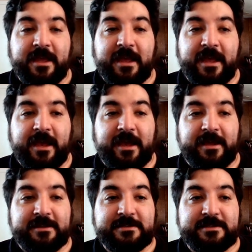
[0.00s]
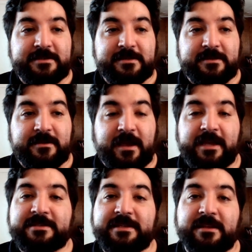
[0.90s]
And I
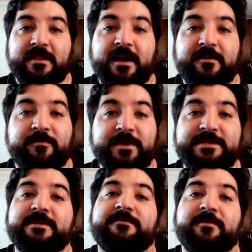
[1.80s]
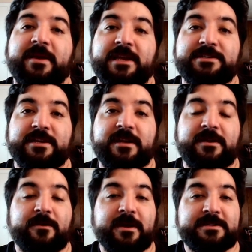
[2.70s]
see a lot of misinformation,
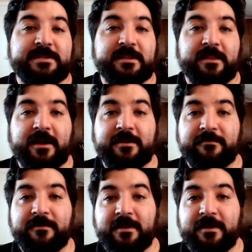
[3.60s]
or I see a lot of